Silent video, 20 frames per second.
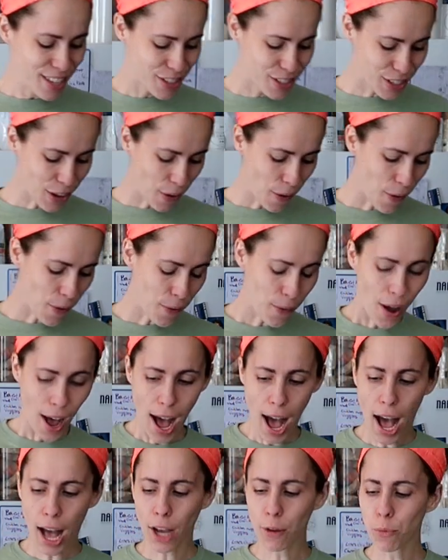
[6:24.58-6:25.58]
So
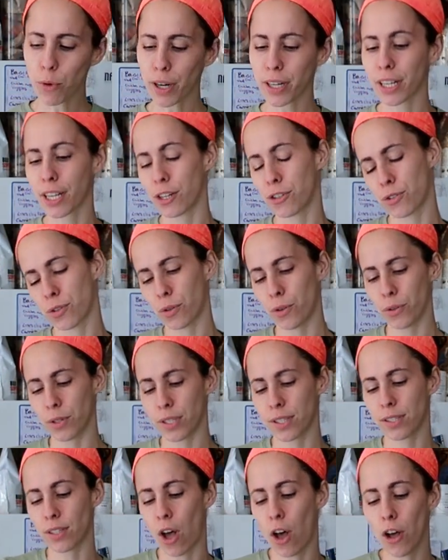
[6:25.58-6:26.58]
I want to control
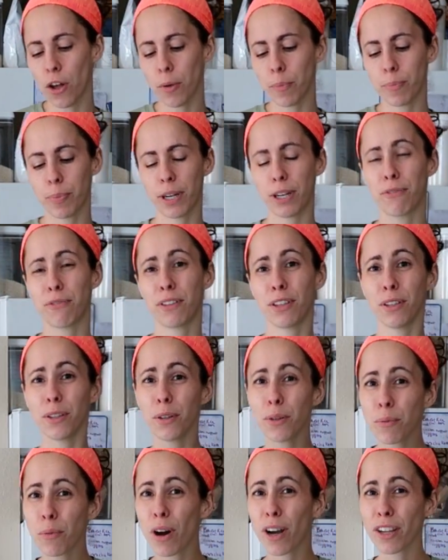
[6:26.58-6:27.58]
the salt, but if
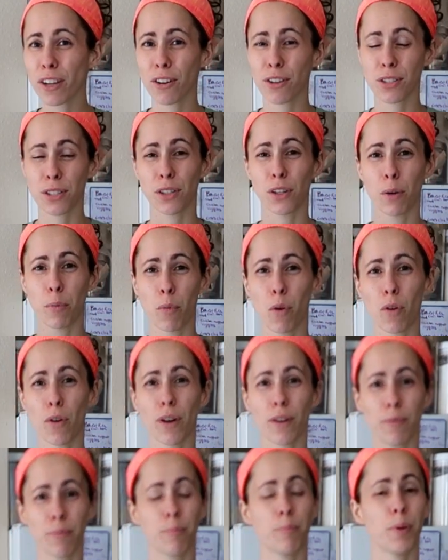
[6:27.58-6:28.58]
you want yours a little
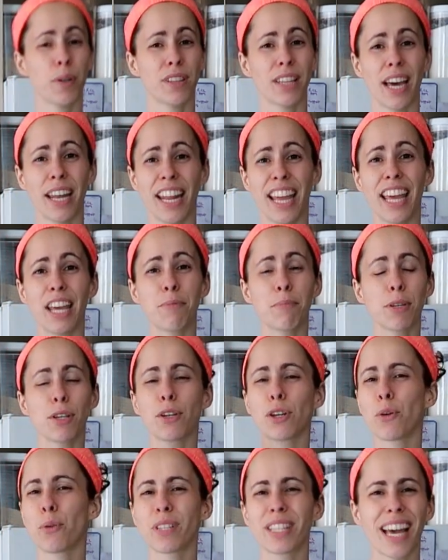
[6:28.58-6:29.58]
more, put that in, but you
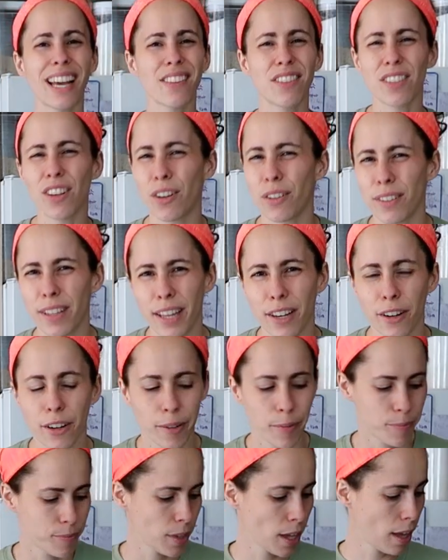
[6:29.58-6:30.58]
can always add salt later.